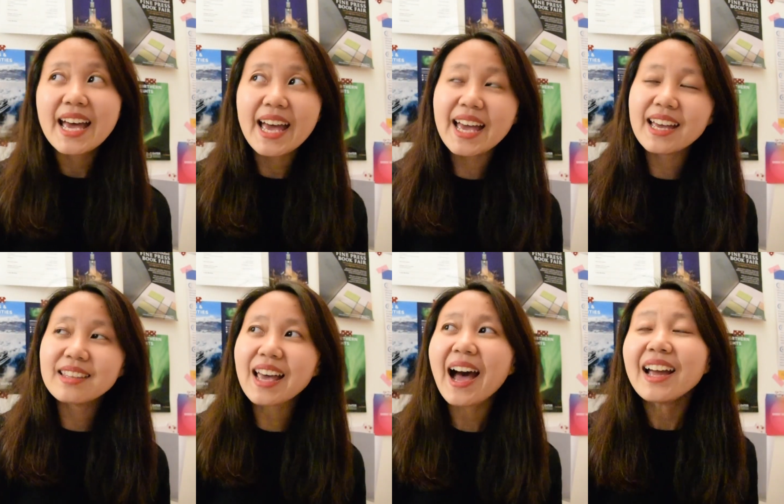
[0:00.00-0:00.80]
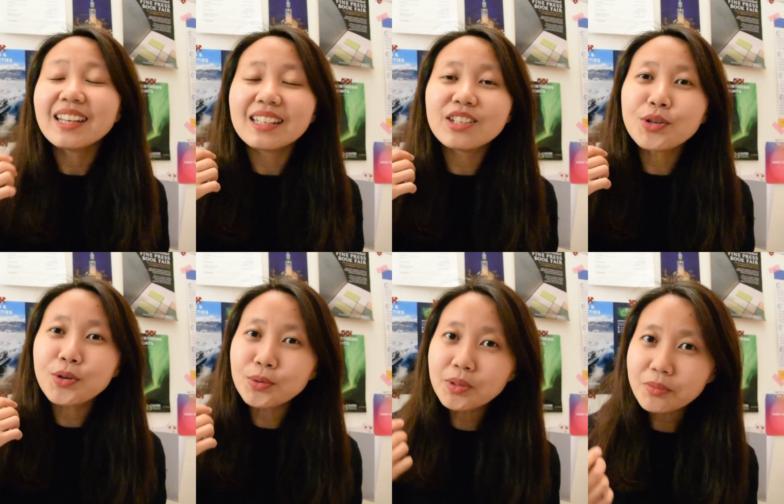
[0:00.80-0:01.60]
And I
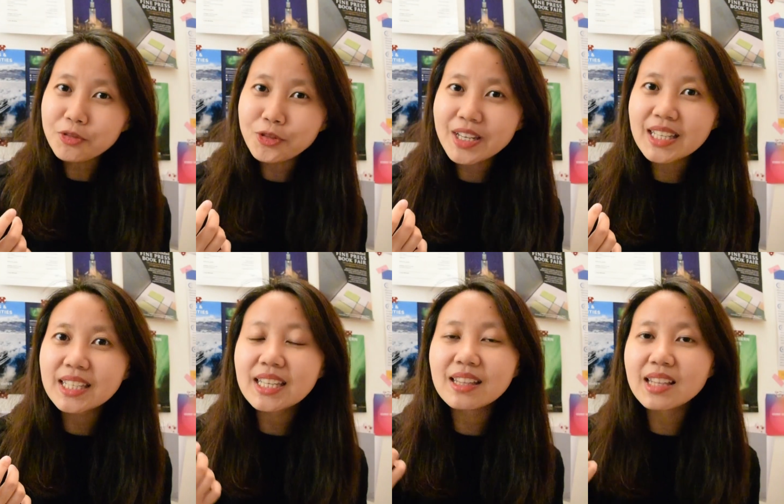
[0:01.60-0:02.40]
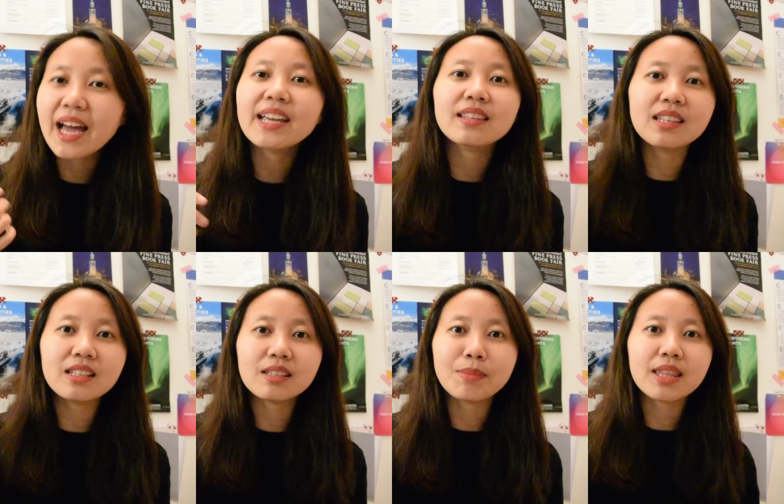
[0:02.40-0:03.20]
don't really like
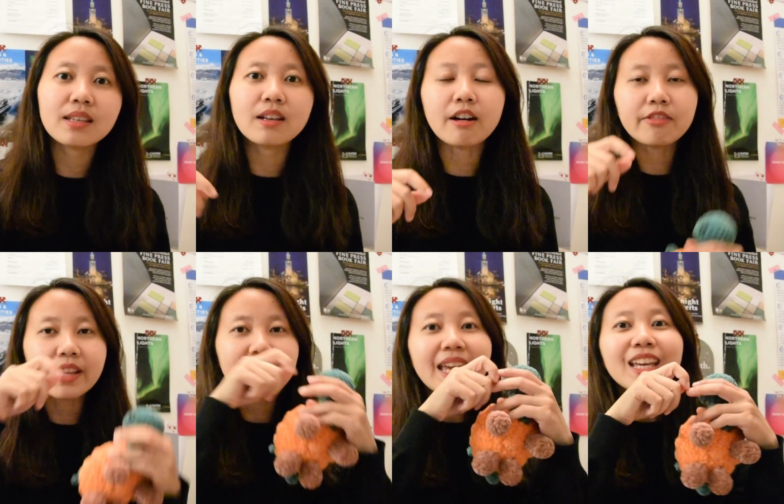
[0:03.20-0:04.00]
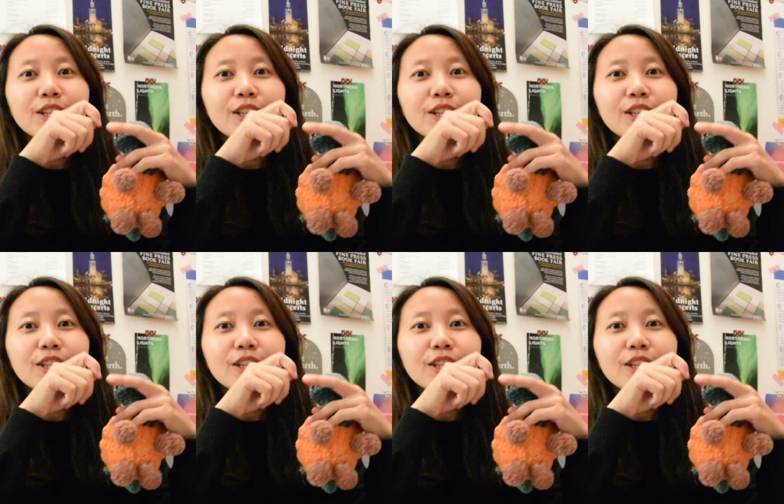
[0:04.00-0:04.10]
this method of like